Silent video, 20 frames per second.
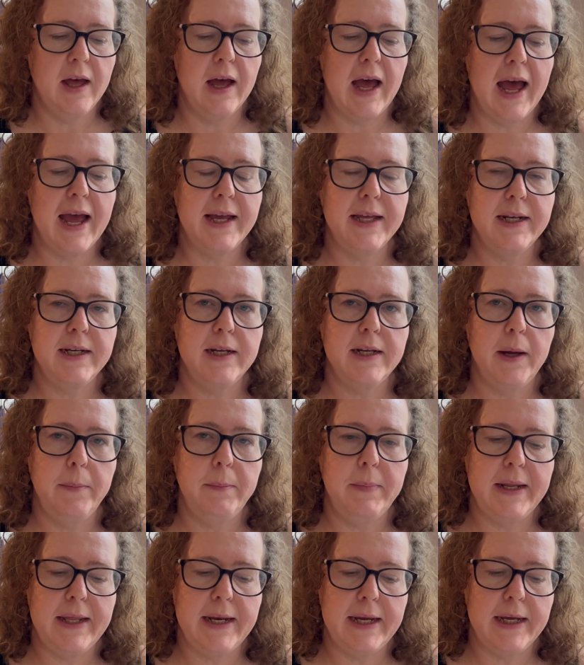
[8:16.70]
I ended up
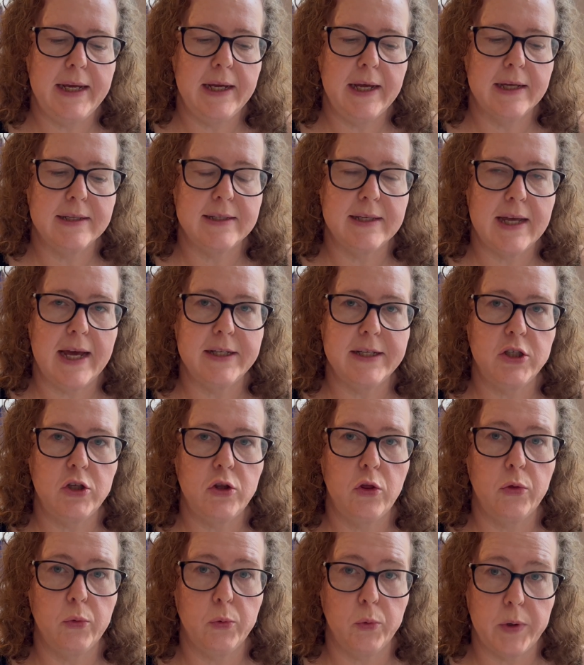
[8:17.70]
knitting a size
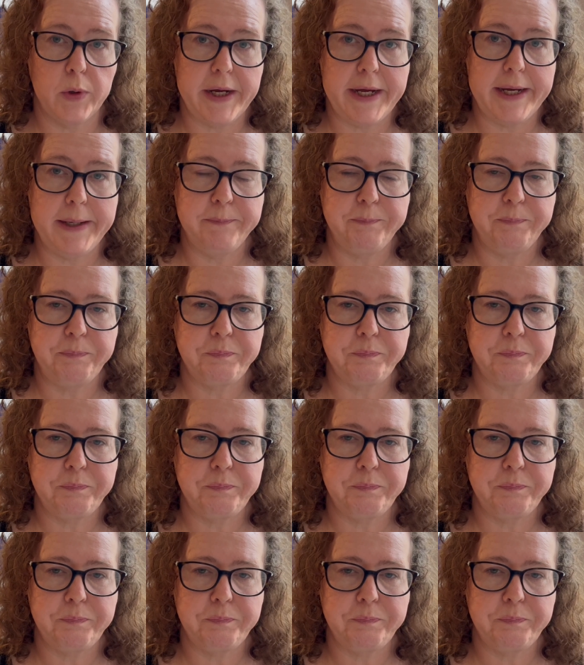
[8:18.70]
3.